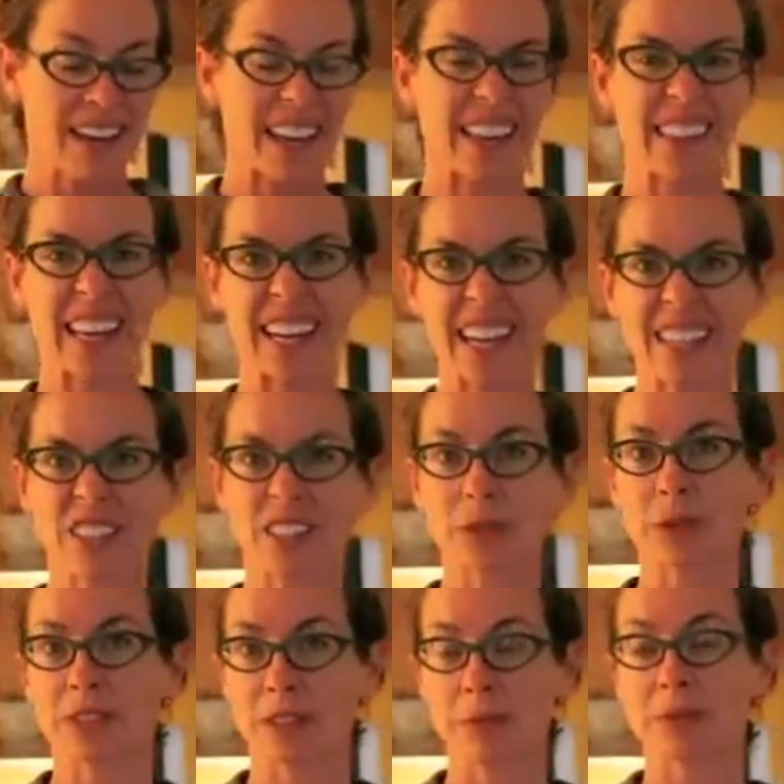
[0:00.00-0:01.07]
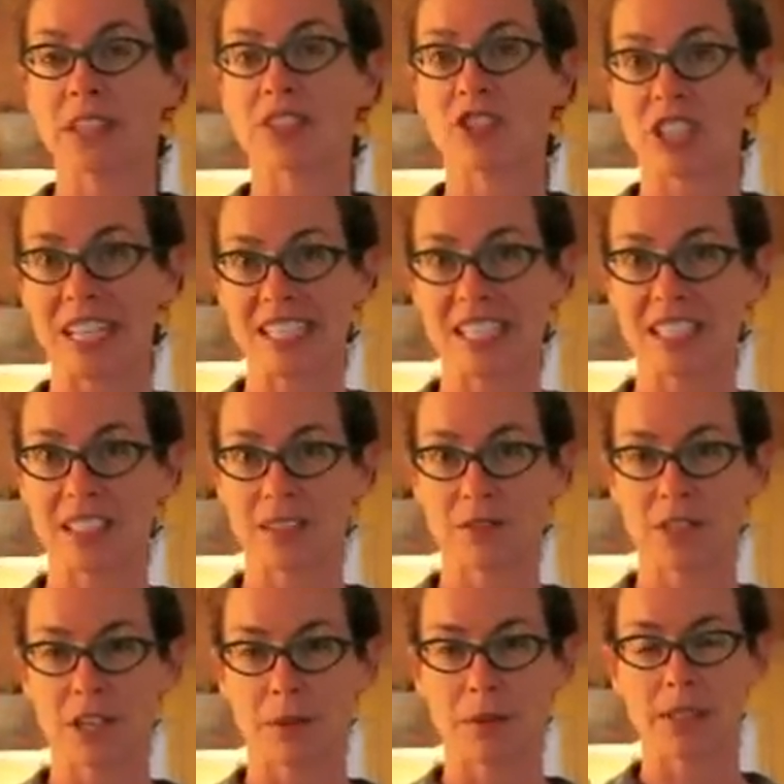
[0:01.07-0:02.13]
And that actually will give me just enough
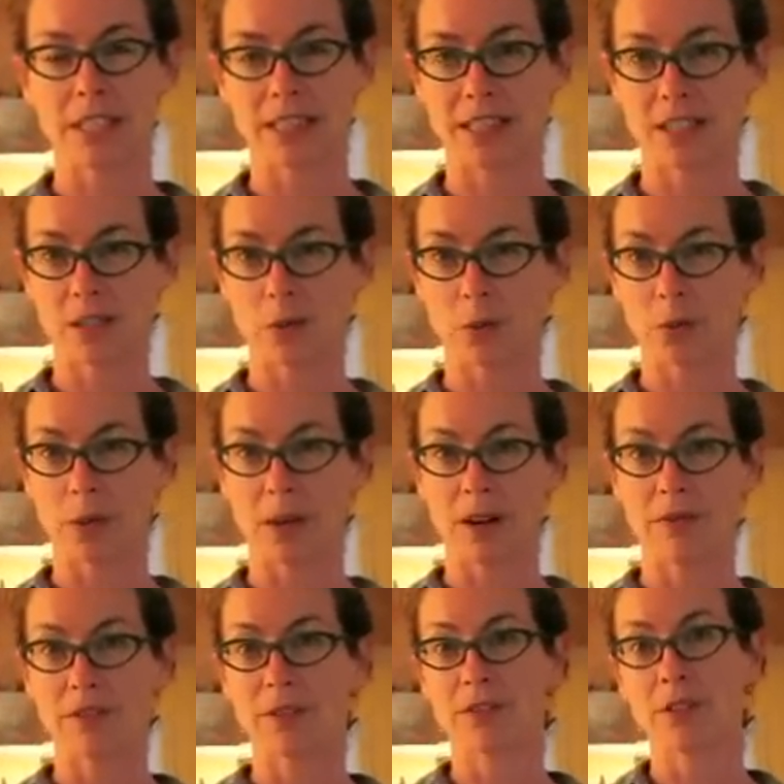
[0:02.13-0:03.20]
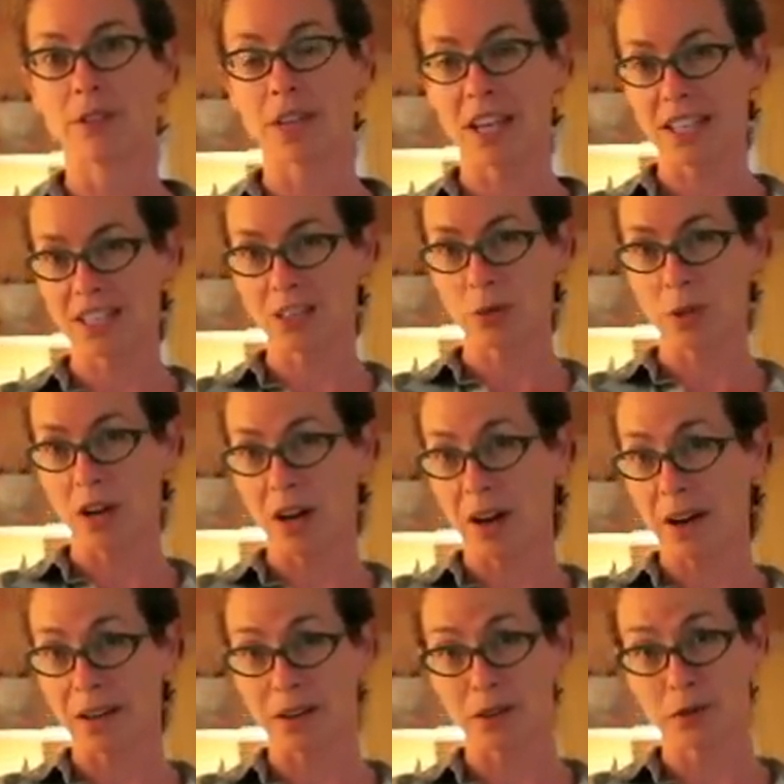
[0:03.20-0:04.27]
time to let this cool off. If you cut into a
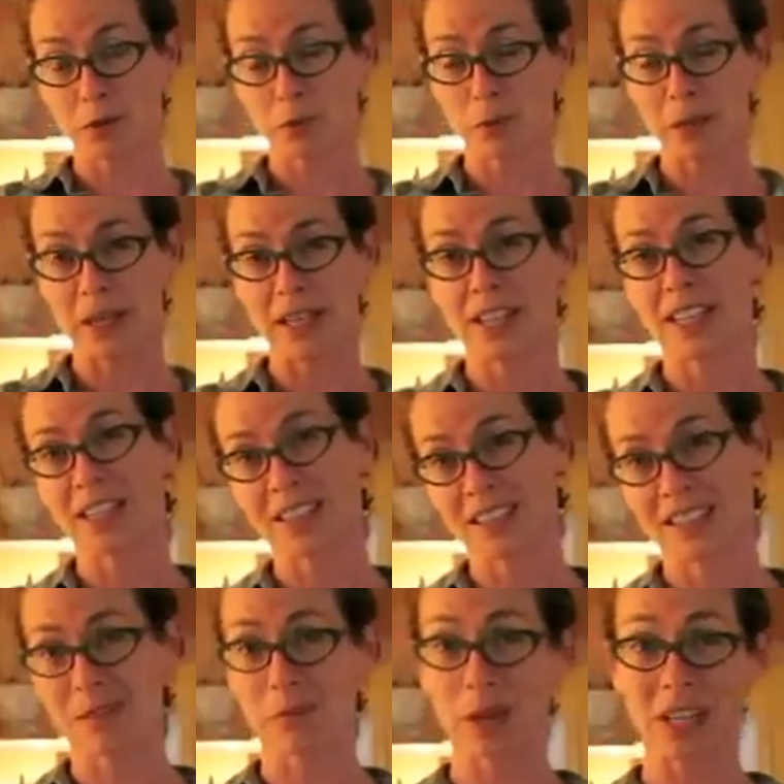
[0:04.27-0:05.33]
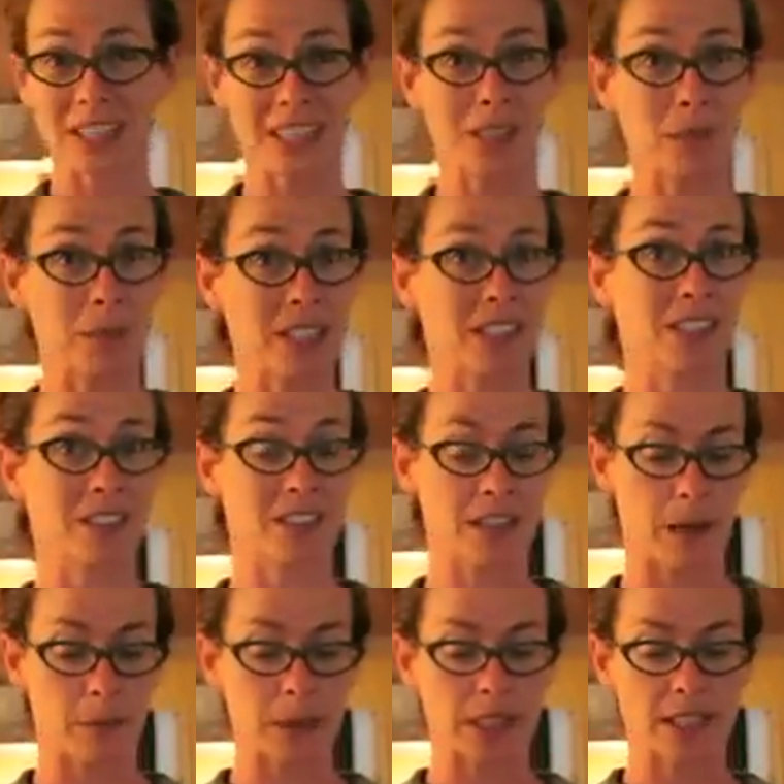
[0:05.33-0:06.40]
hot loaf of bread, it's probably going to be a little
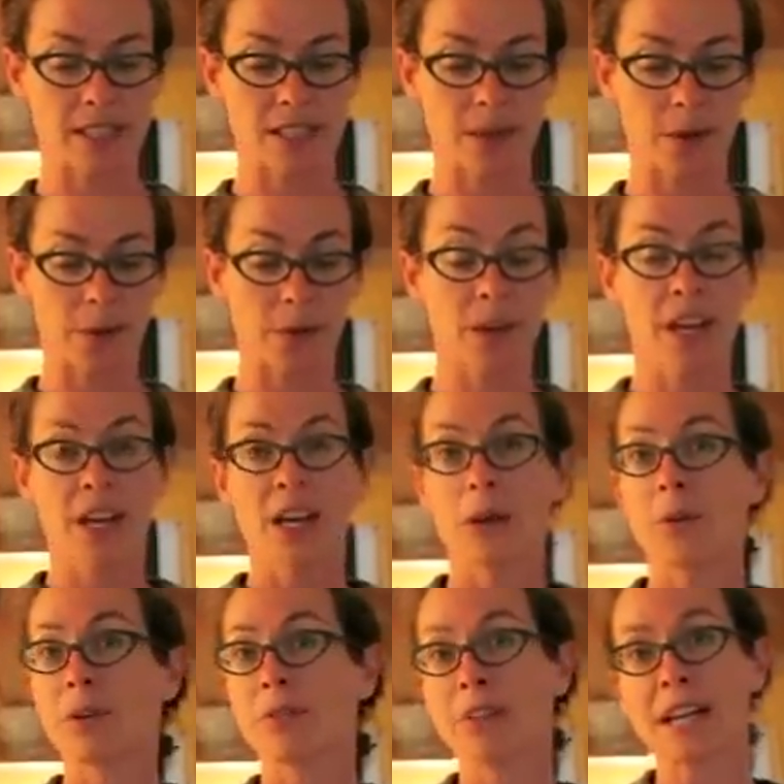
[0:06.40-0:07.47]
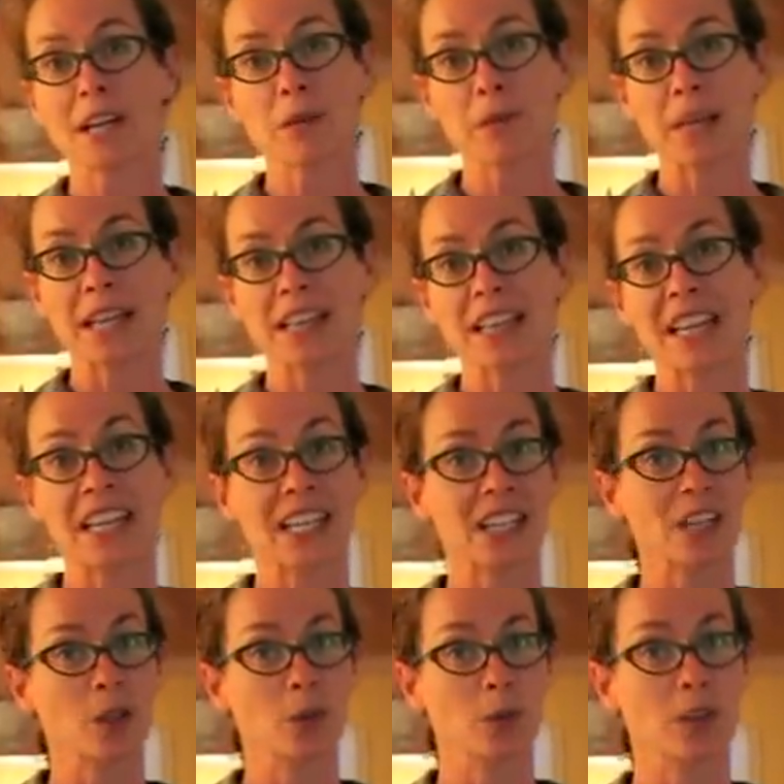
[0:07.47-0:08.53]
gummy. So we recommend letting
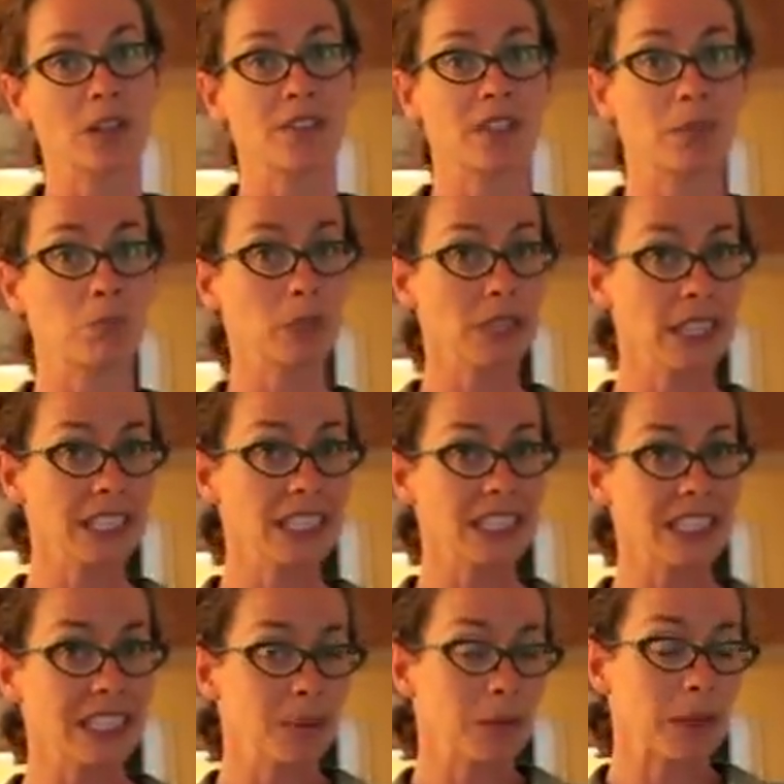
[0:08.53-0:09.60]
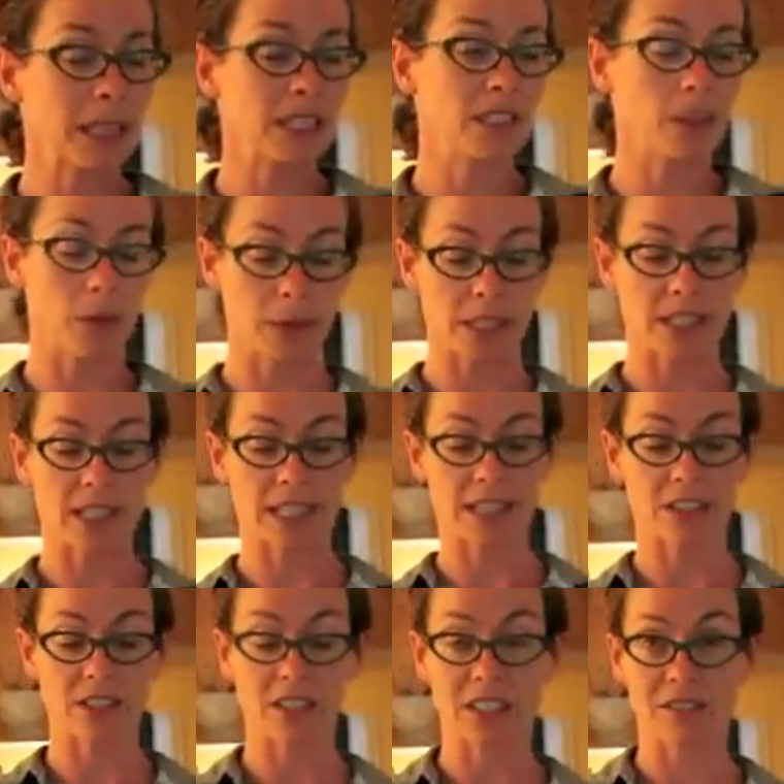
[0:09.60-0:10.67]
it cool off completely, but nobody can actually